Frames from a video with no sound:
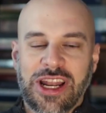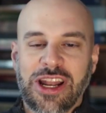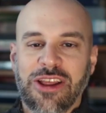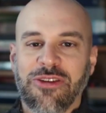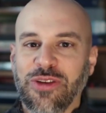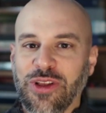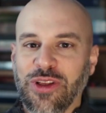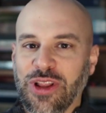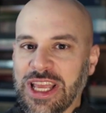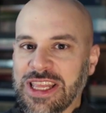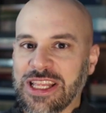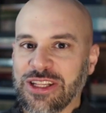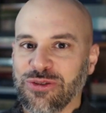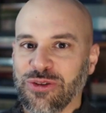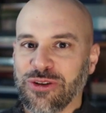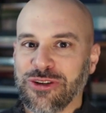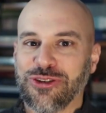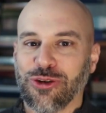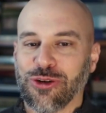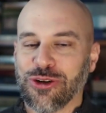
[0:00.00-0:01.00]
And I feel like that's
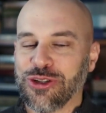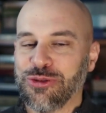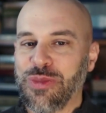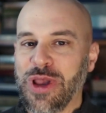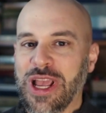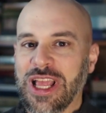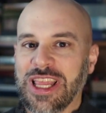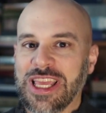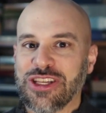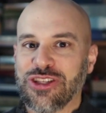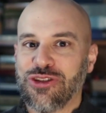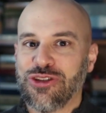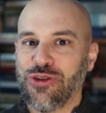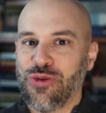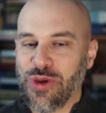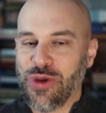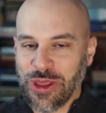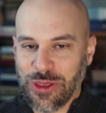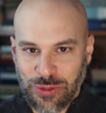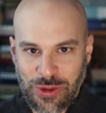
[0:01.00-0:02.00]
what George Bailey is
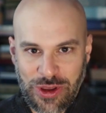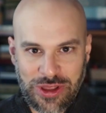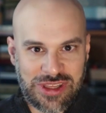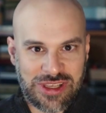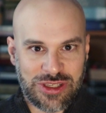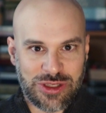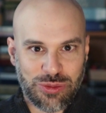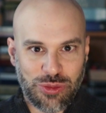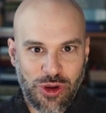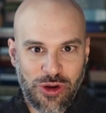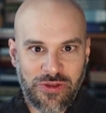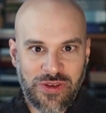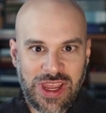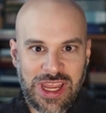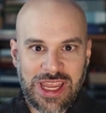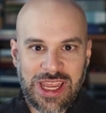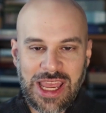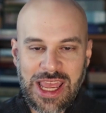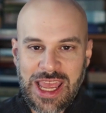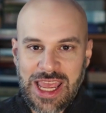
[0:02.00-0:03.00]
doing throughout this
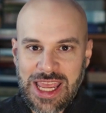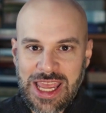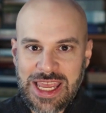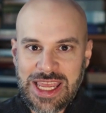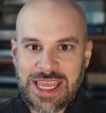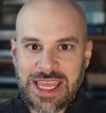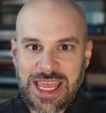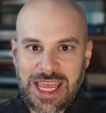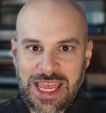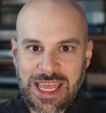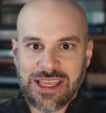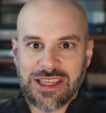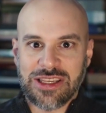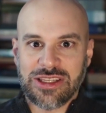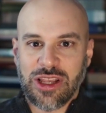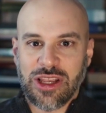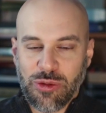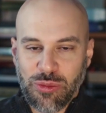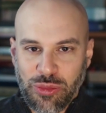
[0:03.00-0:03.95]
movie. He is